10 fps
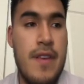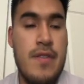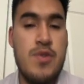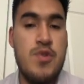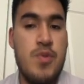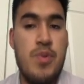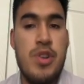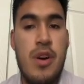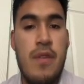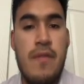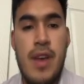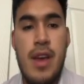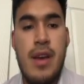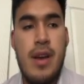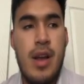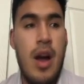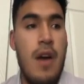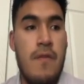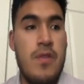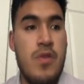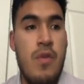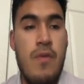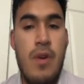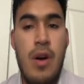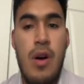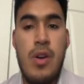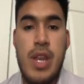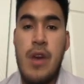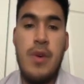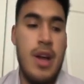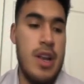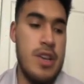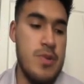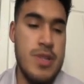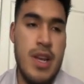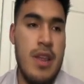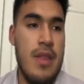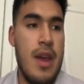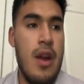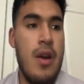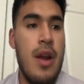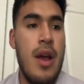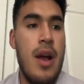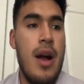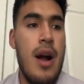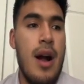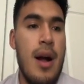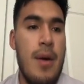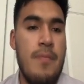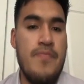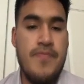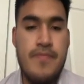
is a super tough conference overall. Now you got Houston in there. Um,